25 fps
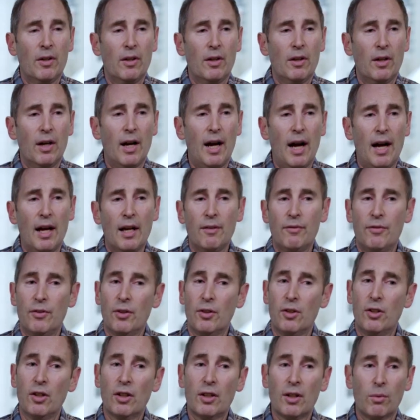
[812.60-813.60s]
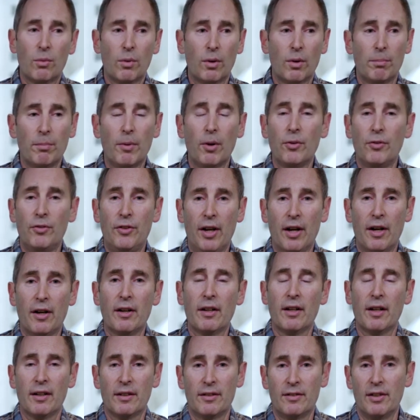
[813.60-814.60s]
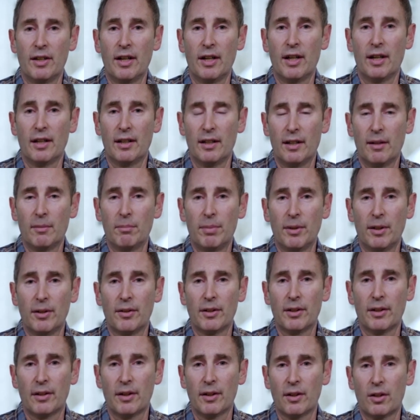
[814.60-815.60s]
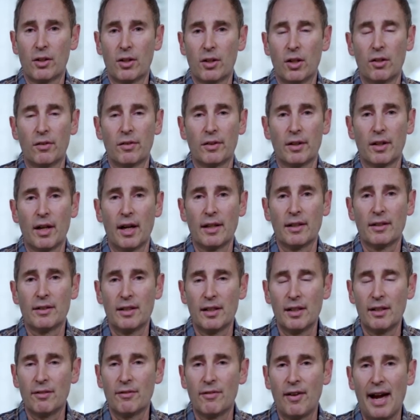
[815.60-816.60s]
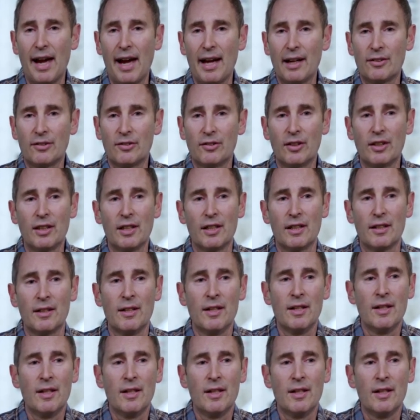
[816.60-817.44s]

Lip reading: if you look at what Moderna did in building their COVID-19 vaccine,